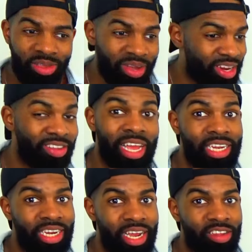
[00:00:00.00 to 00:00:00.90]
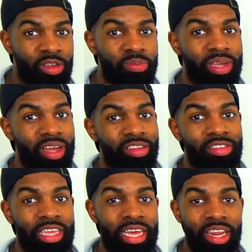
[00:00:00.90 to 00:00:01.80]
you get a second chance because
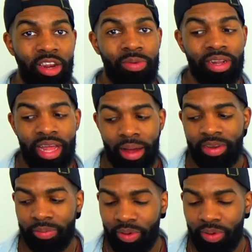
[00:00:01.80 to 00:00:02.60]
the indirect object